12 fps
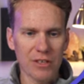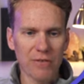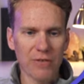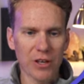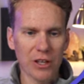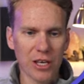to
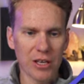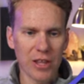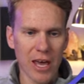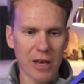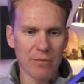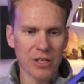fill in
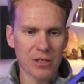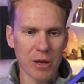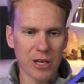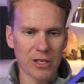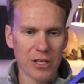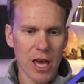that empty
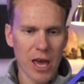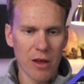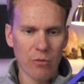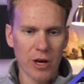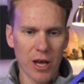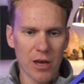space. And
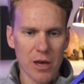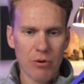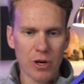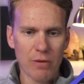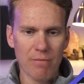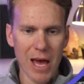when I put
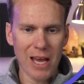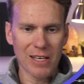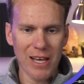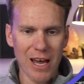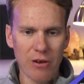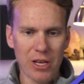it back
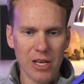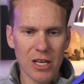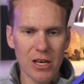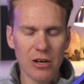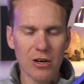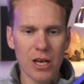down in
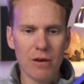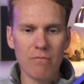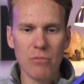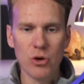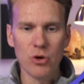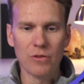here, it
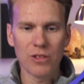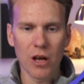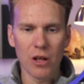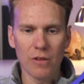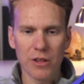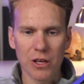moves
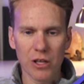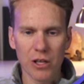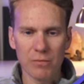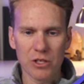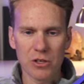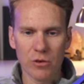all of the
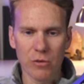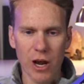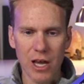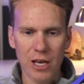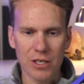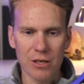clips to the
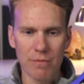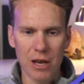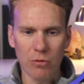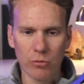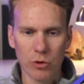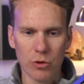right to
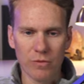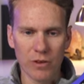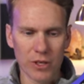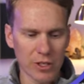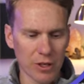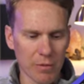make room for
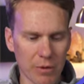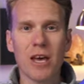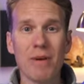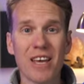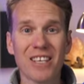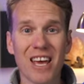this clip. It
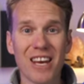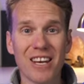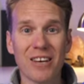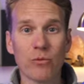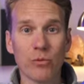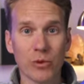makes
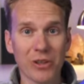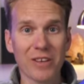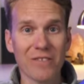editing really